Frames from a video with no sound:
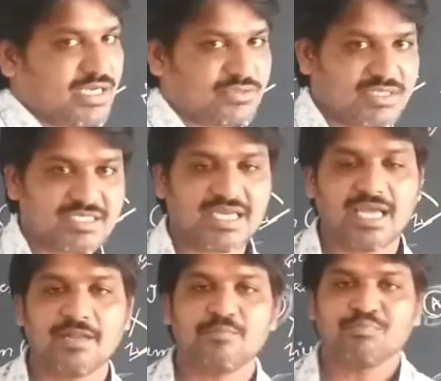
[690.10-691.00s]
Once
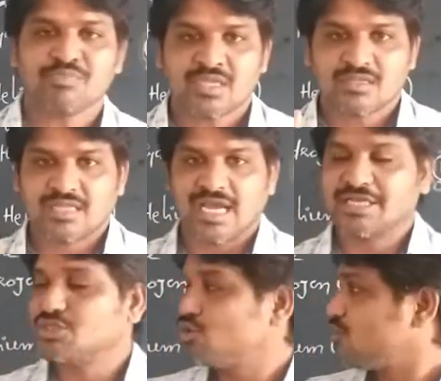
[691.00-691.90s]
again, the
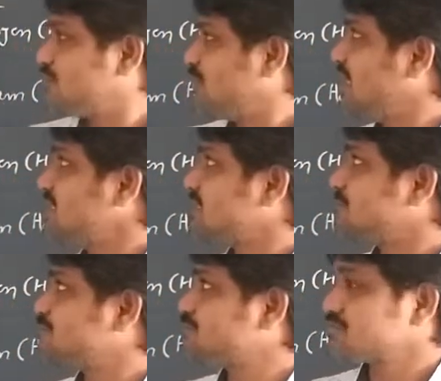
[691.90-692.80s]
isotopes means
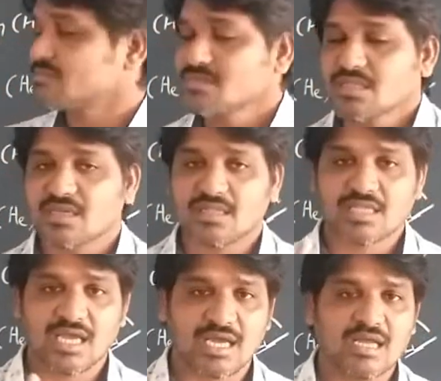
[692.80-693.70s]

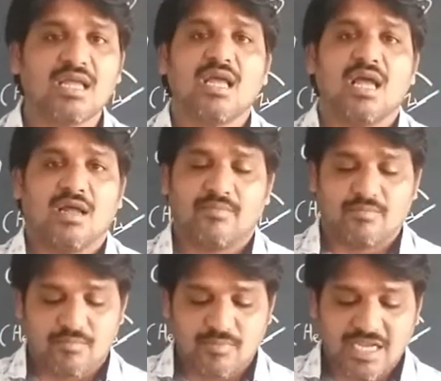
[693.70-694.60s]
the
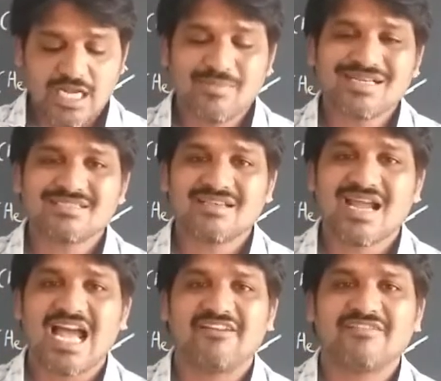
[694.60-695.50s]
elements are
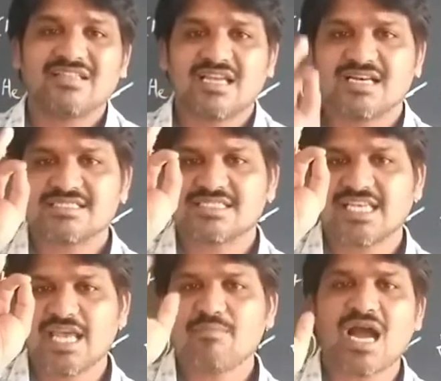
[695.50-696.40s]
having the
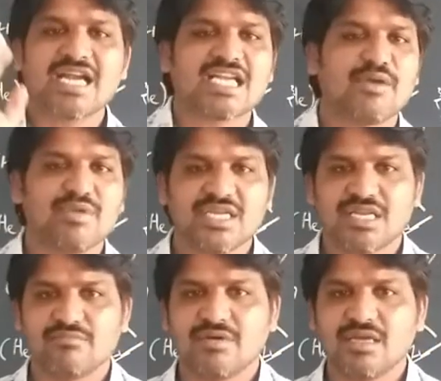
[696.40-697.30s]
same atomic
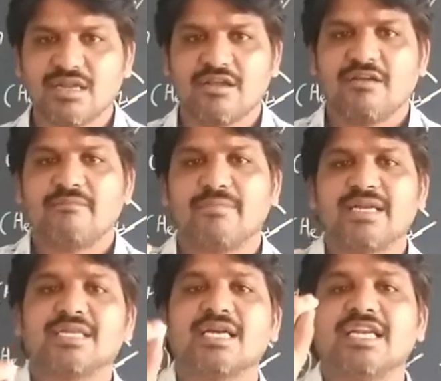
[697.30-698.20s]
number
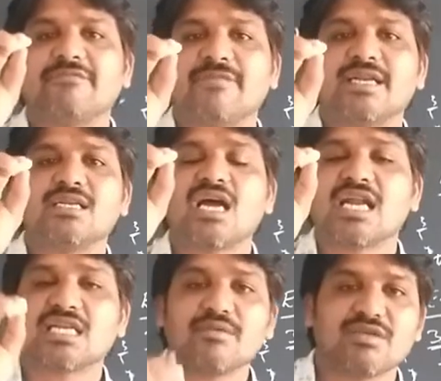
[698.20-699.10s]
but a different
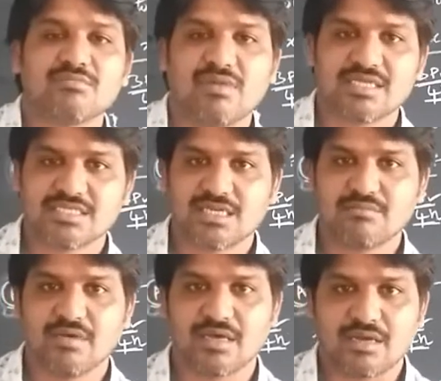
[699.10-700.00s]
atomic mass
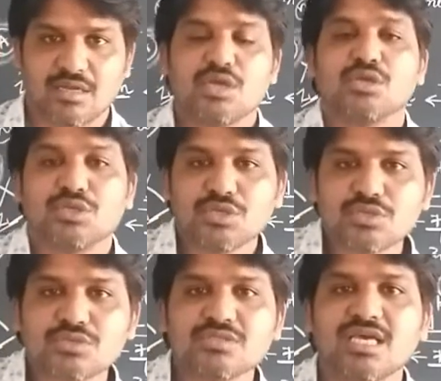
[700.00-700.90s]
number due
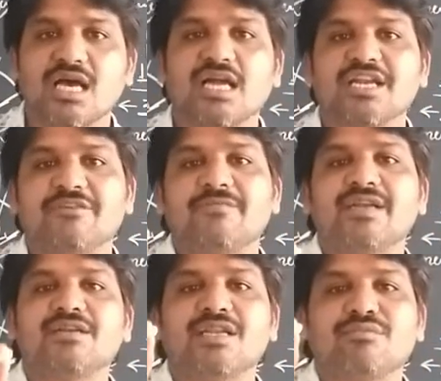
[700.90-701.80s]
to the
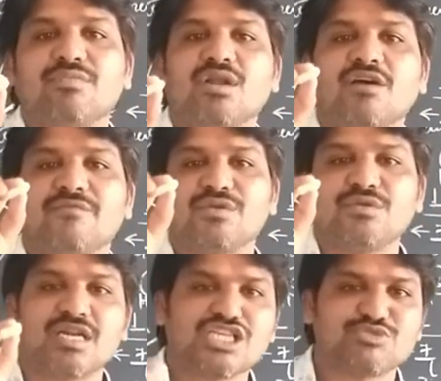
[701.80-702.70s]
different number of
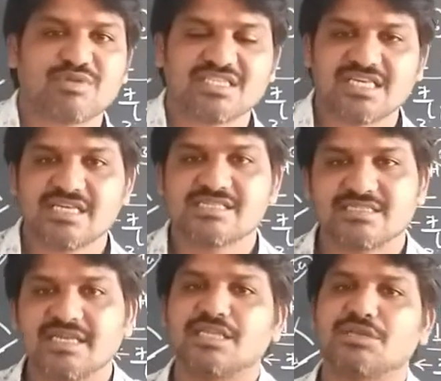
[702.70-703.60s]
neutrons present
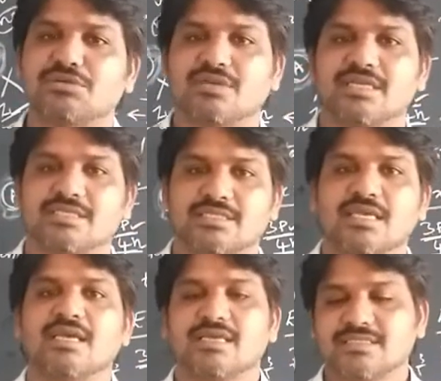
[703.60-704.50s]
inside the nucleus
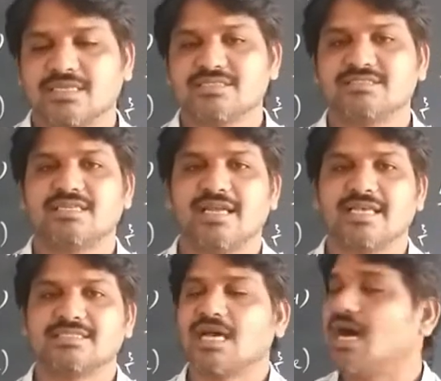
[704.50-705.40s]
is considered as